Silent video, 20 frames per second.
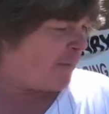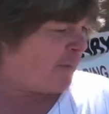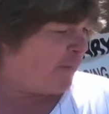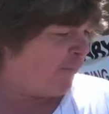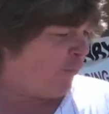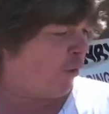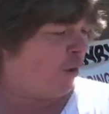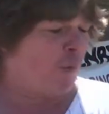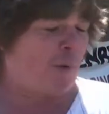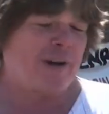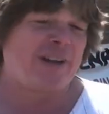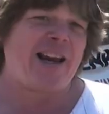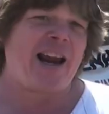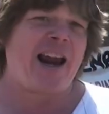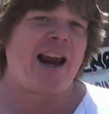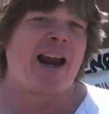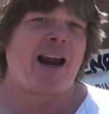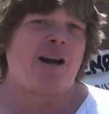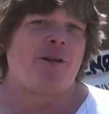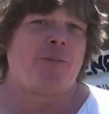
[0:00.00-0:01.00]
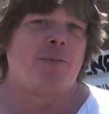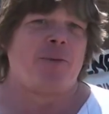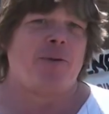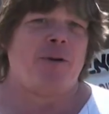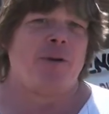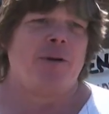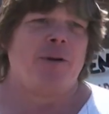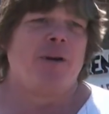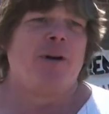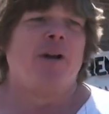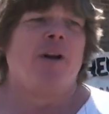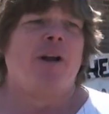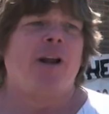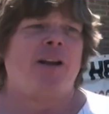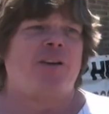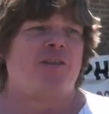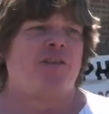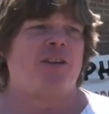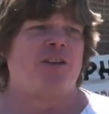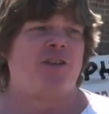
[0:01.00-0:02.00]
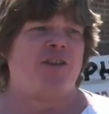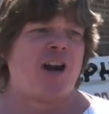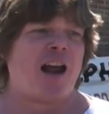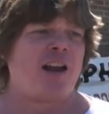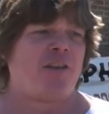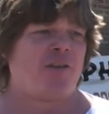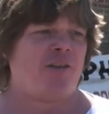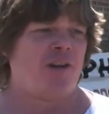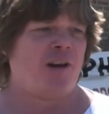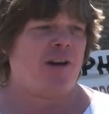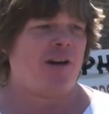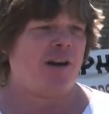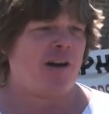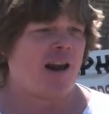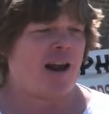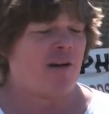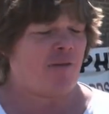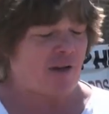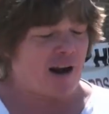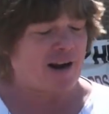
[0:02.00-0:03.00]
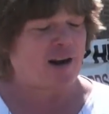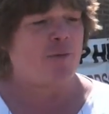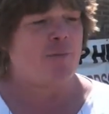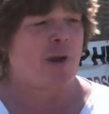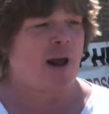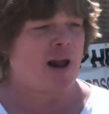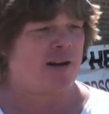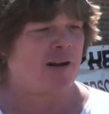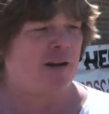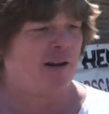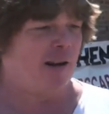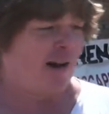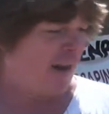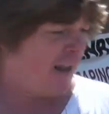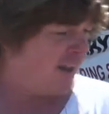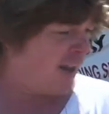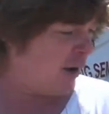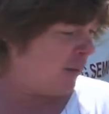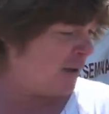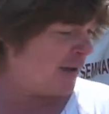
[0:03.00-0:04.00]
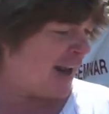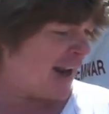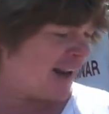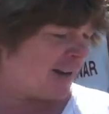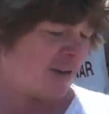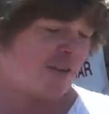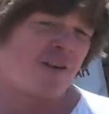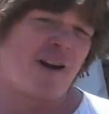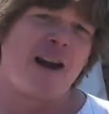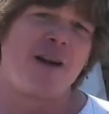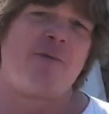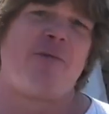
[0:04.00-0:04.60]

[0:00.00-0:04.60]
before we tamp, it's suggested and recommended that we take the same